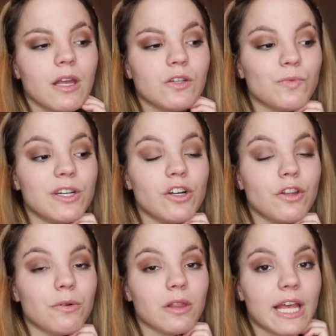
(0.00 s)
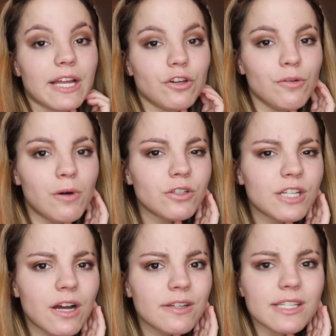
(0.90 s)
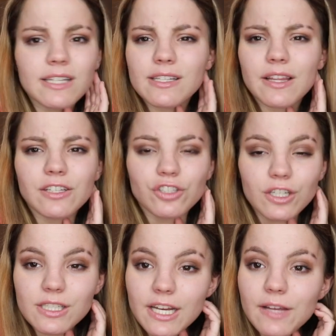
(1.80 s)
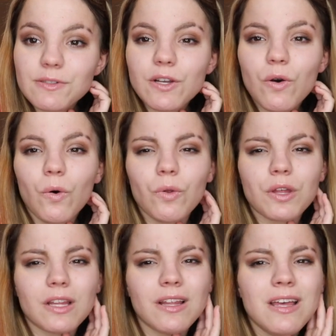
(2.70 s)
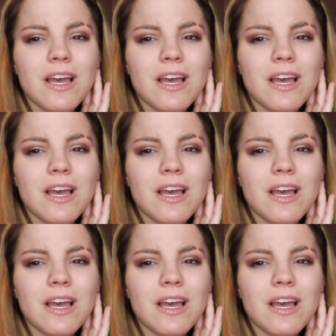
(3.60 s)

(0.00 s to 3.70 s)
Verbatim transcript: because we didn't know they were laying new mulch down, because they had said they just did it. It was like a whole thing.